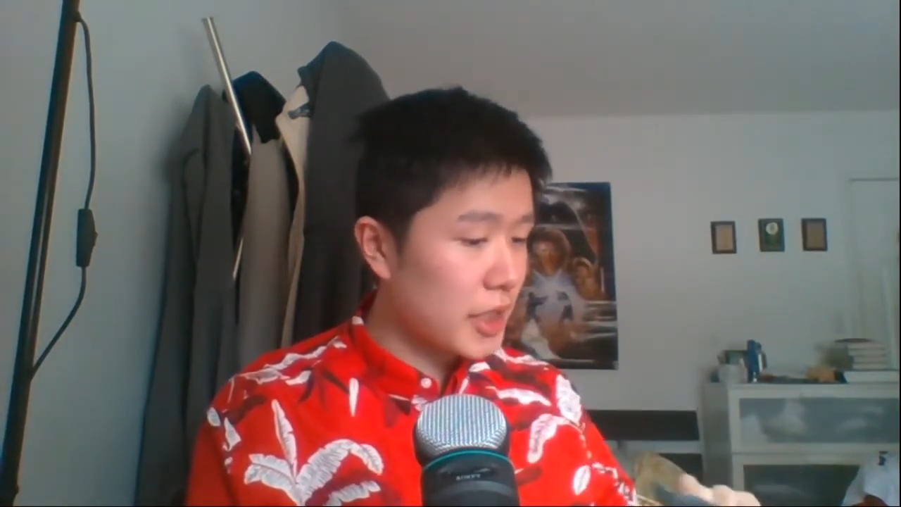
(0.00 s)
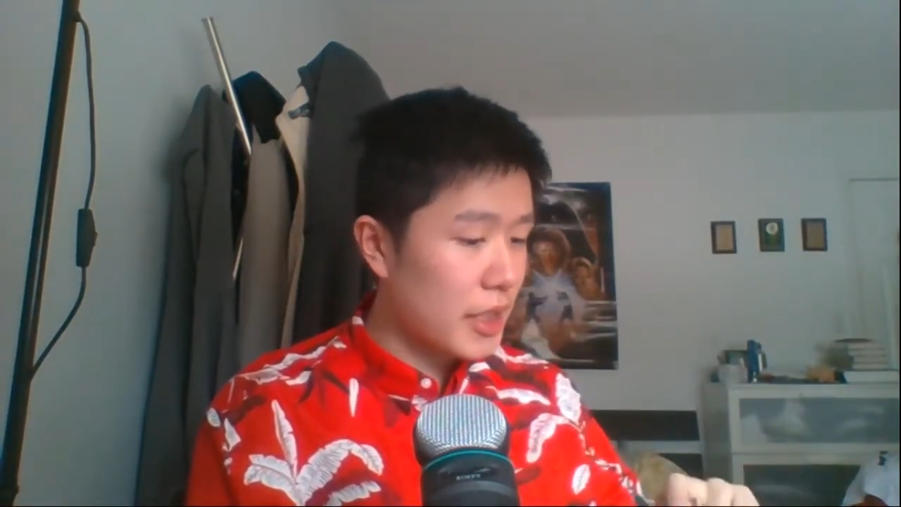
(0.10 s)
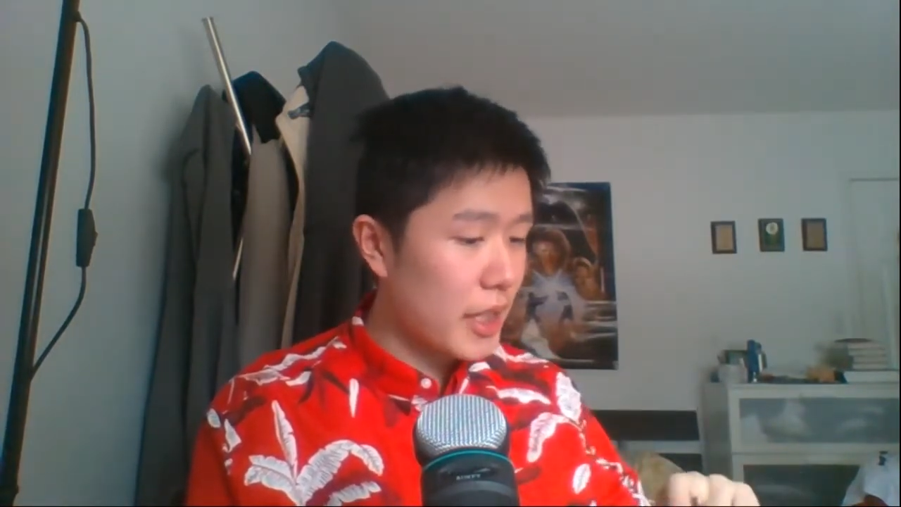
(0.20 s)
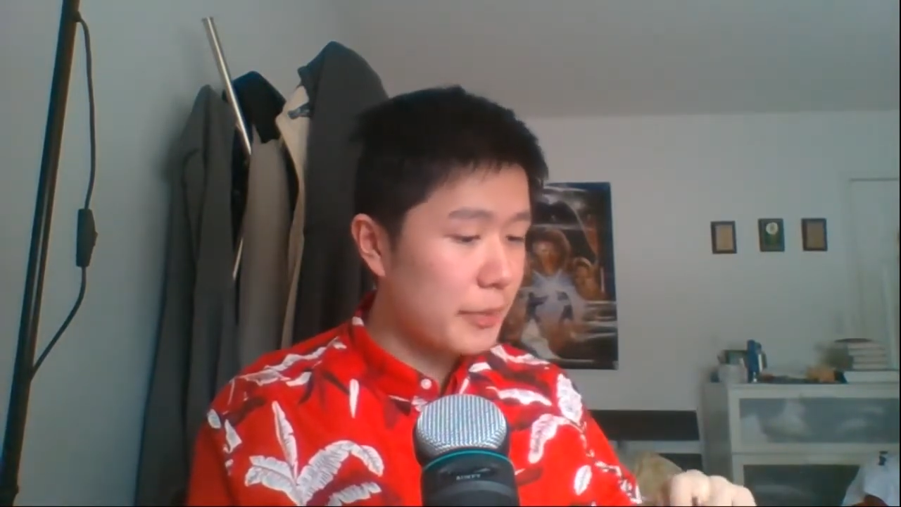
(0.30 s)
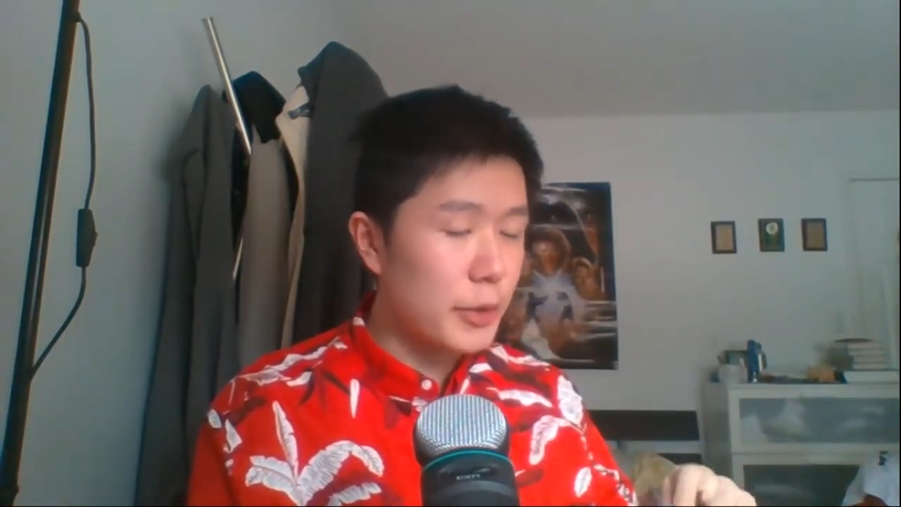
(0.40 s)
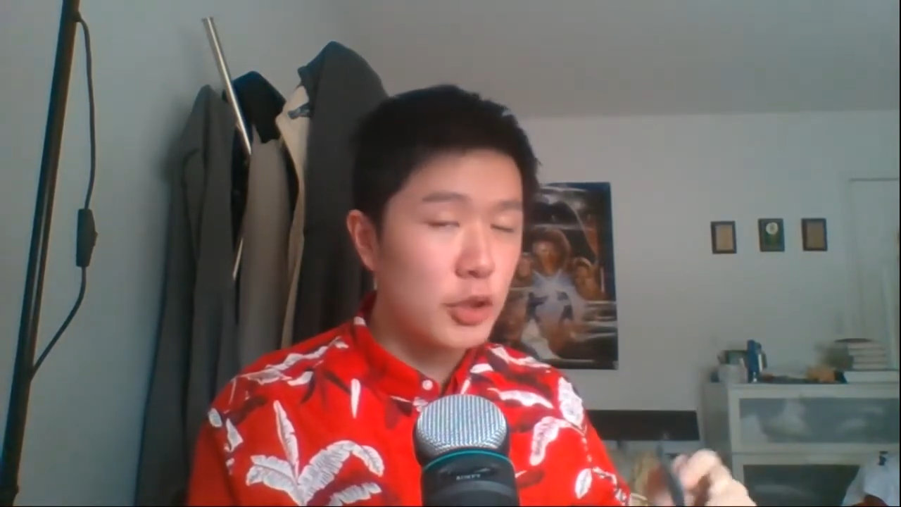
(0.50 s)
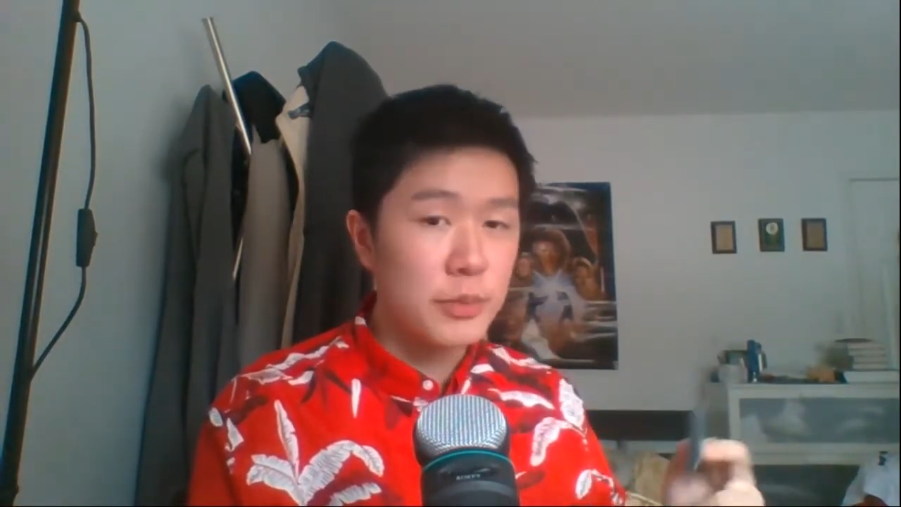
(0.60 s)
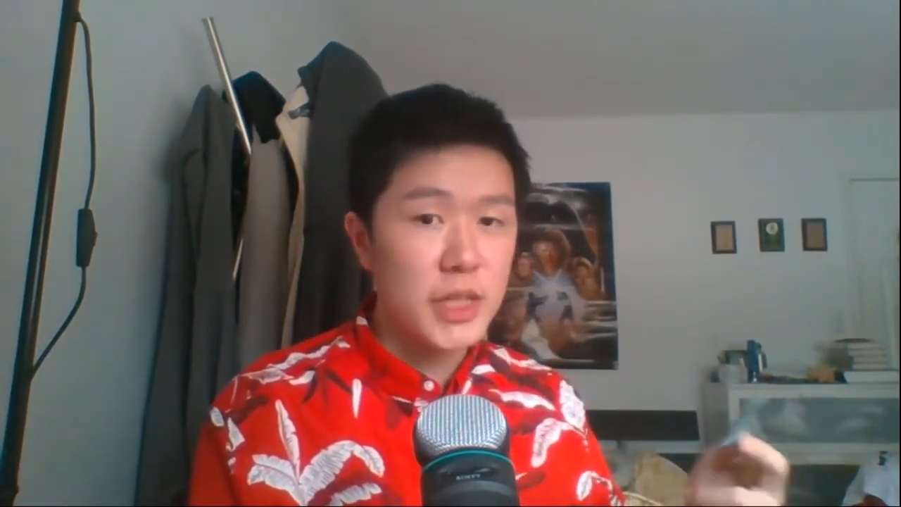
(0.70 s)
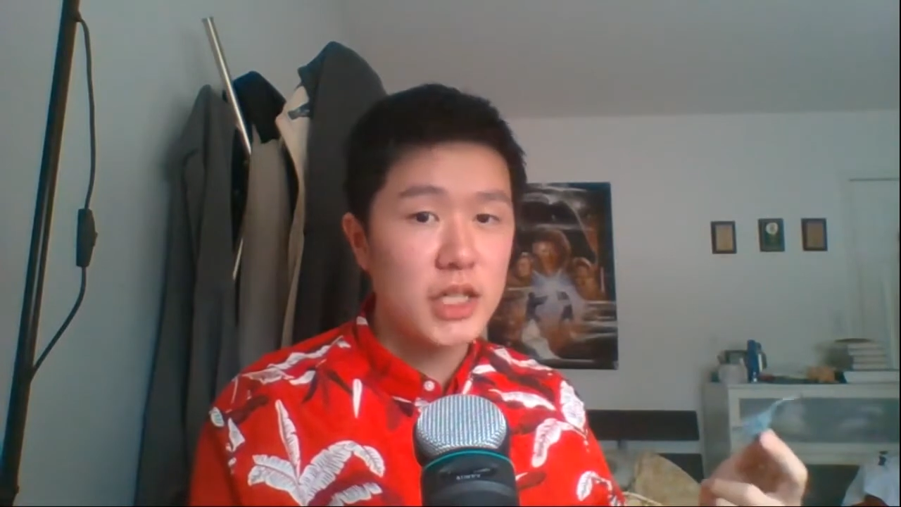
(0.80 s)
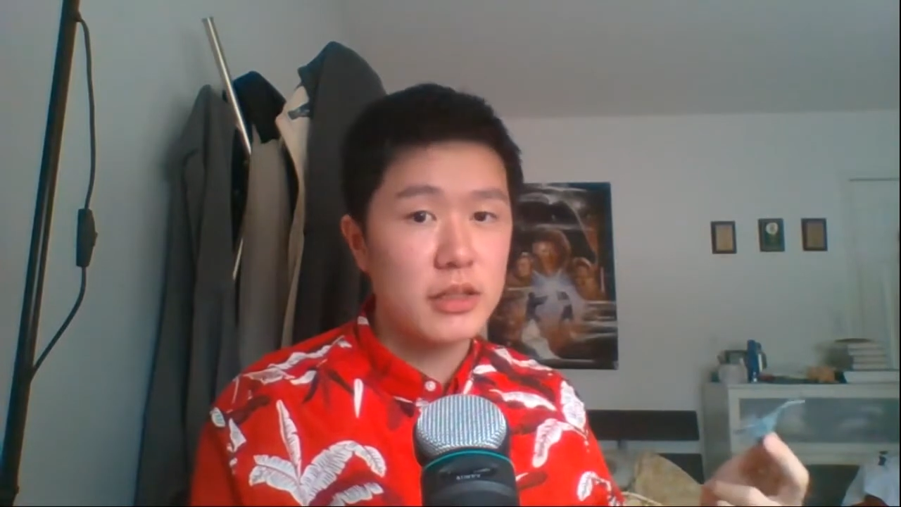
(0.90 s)
they had blue
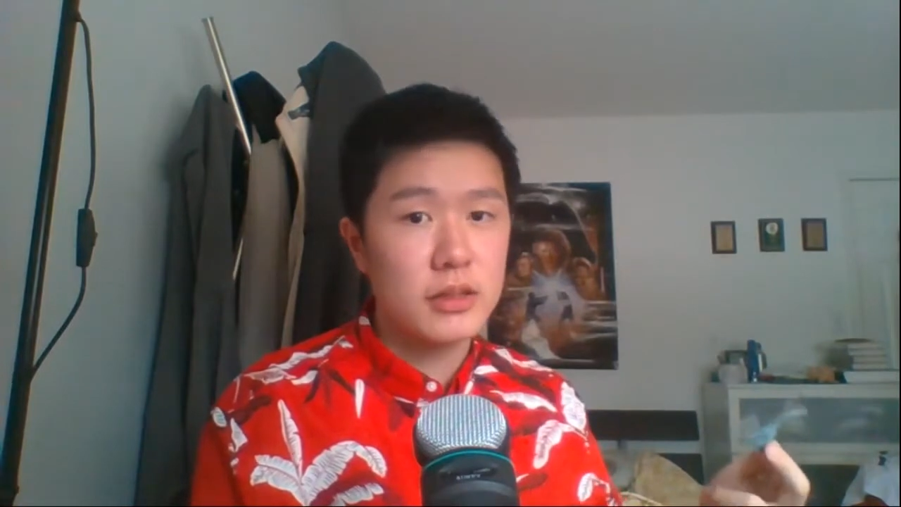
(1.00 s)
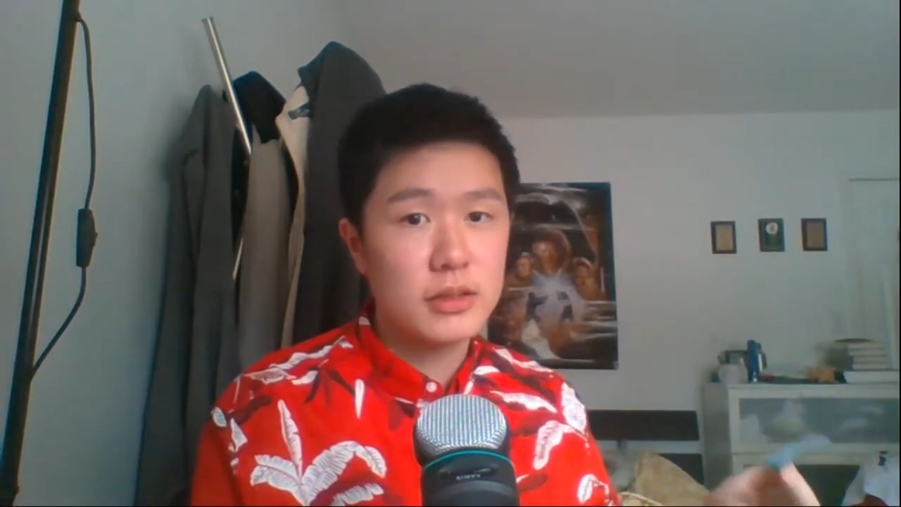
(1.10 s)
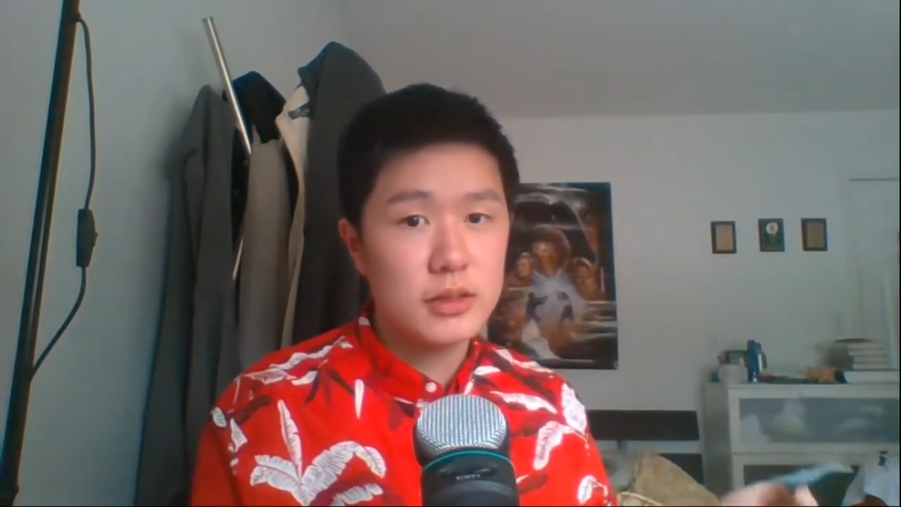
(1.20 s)
meat,